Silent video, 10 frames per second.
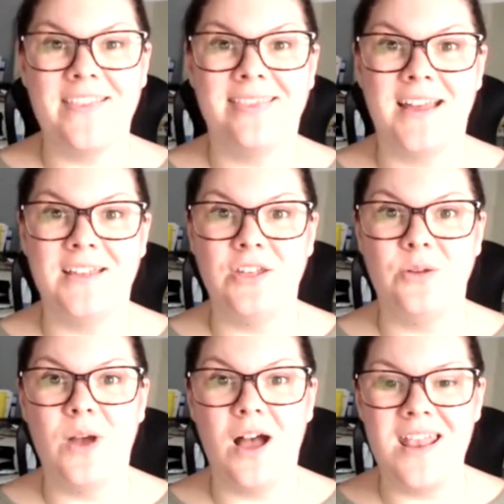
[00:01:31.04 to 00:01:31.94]
that
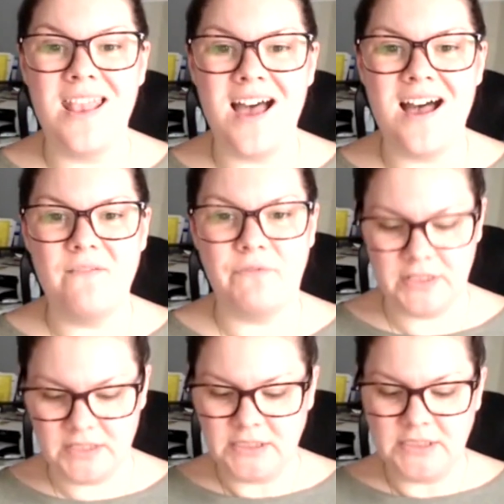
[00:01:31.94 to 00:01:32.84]
you love.
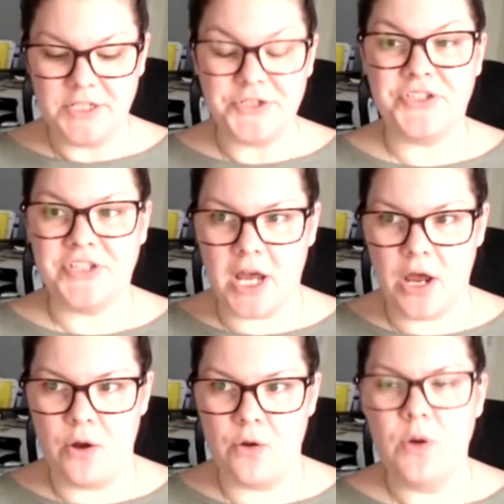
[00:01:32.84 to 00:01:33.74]

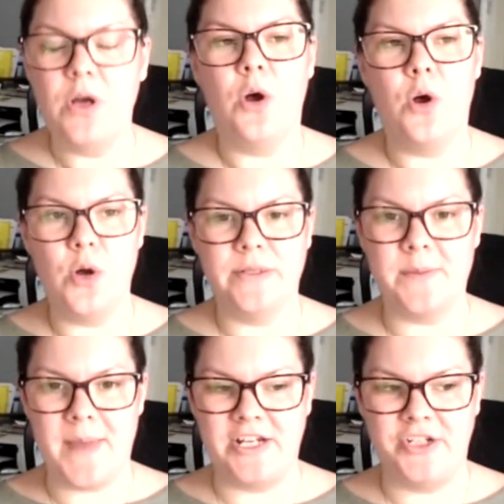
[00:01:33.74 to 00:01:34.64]
So
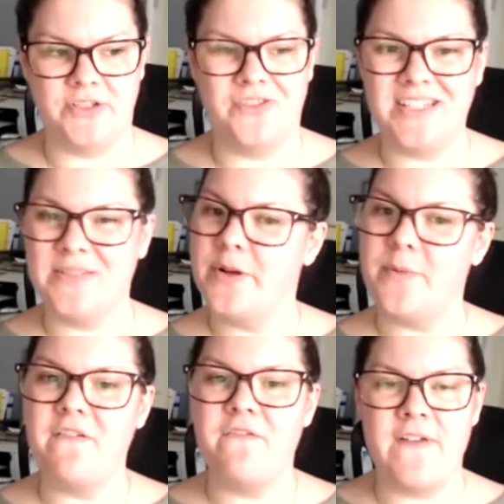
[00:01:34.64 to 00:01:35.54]
automation. So this is one of
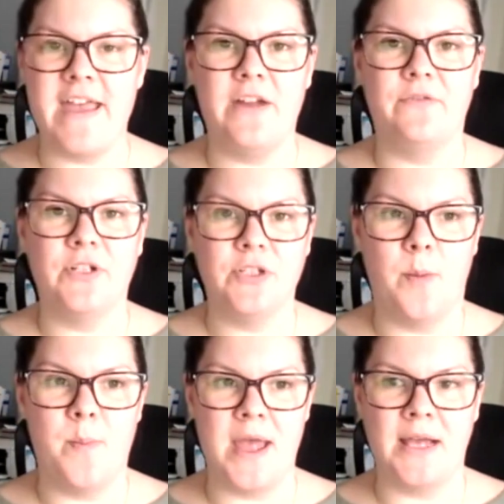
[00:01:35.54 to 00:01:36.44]
my favorite
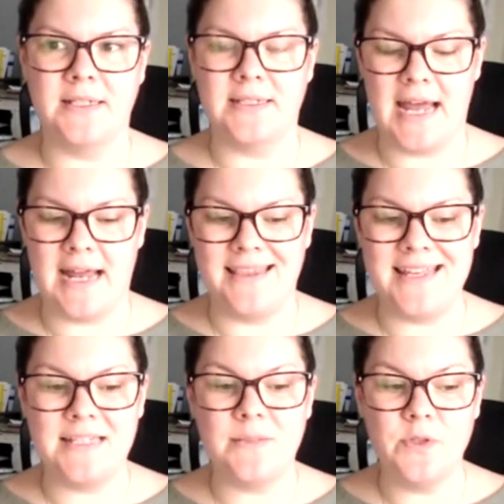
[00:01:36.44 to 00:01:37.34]
topics, and
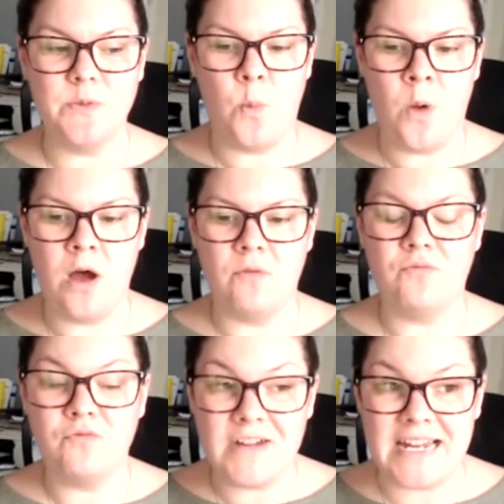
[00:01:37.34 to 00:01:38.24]
this was what
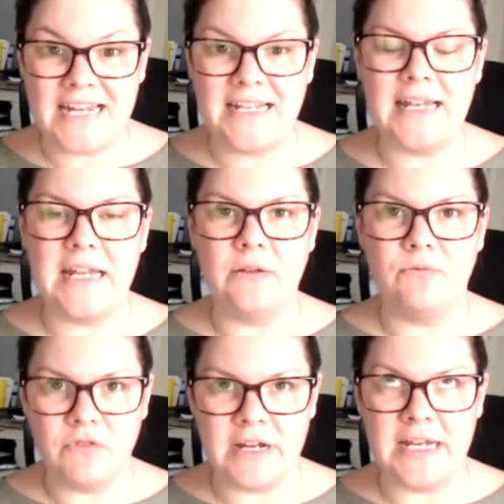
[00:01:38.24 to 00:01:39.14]
really,
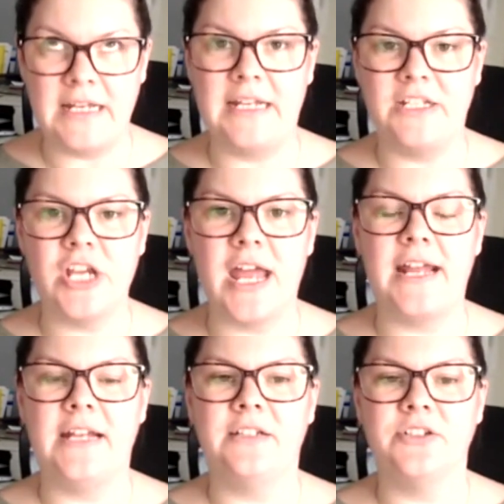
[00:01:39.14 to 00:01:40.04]
really
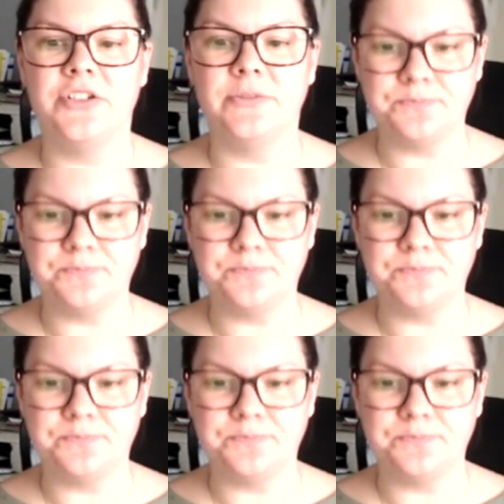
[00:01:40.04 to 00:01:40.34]
changed